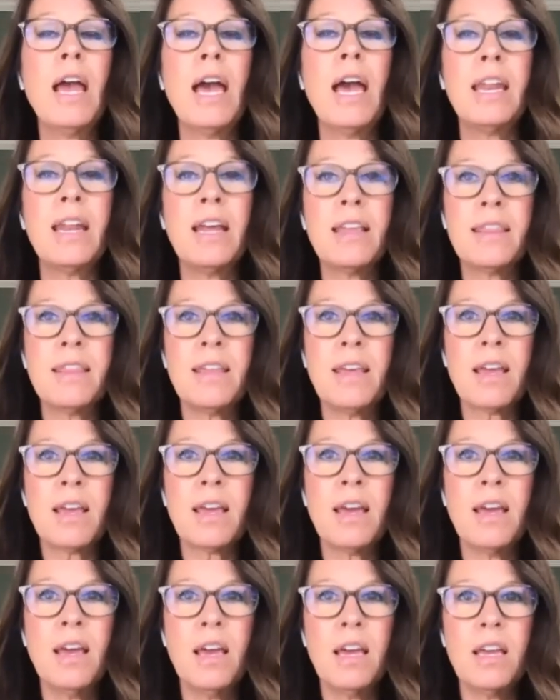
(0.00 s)
And I
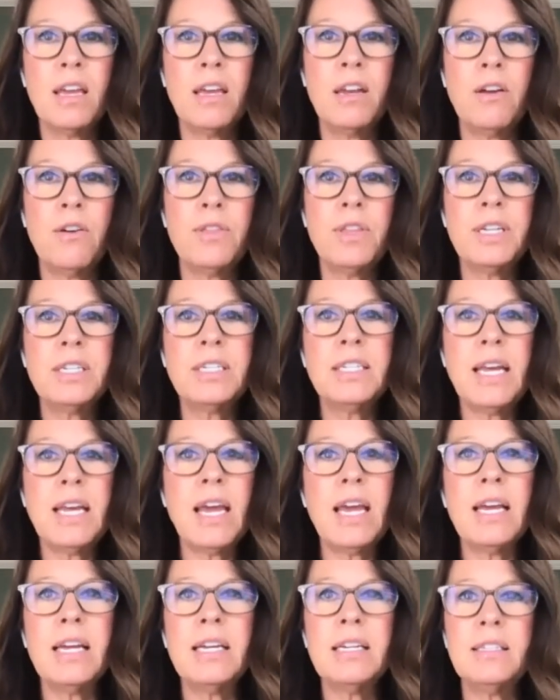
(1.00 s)
think, you know, the
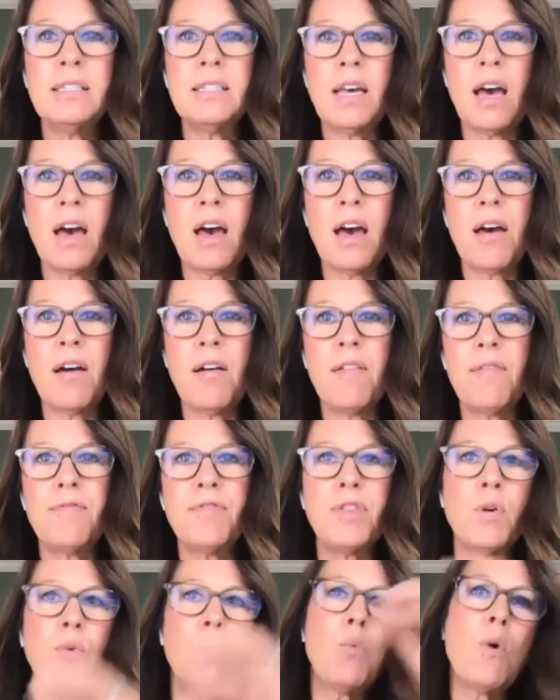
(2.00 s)
days
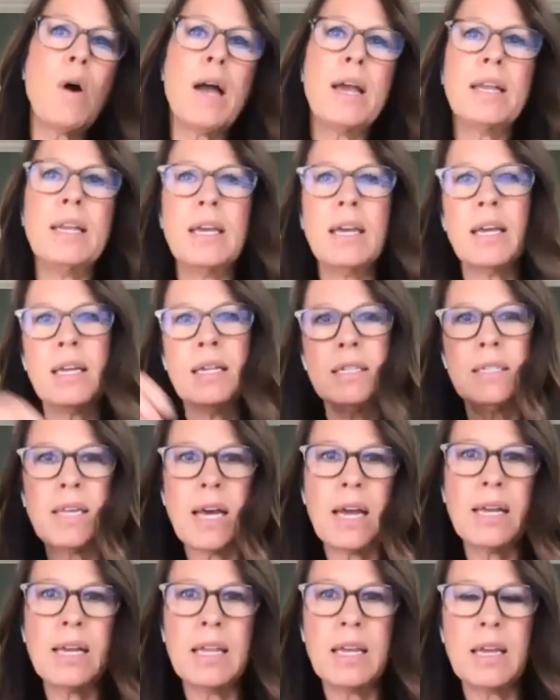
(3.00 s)
of the whining and
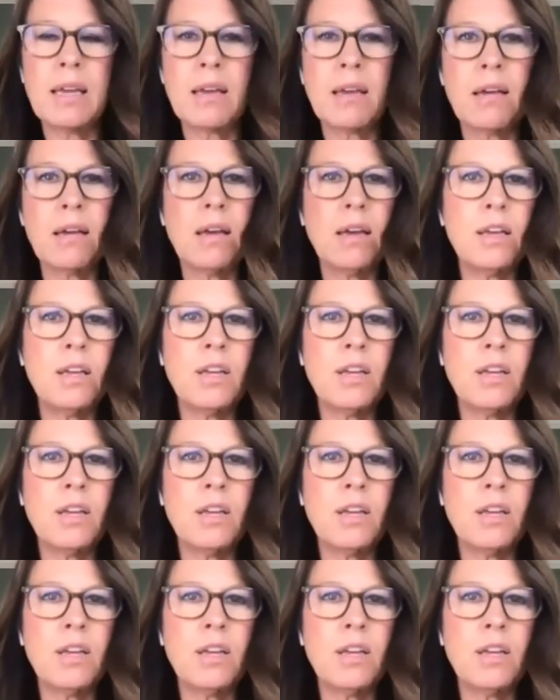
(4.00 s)
dining,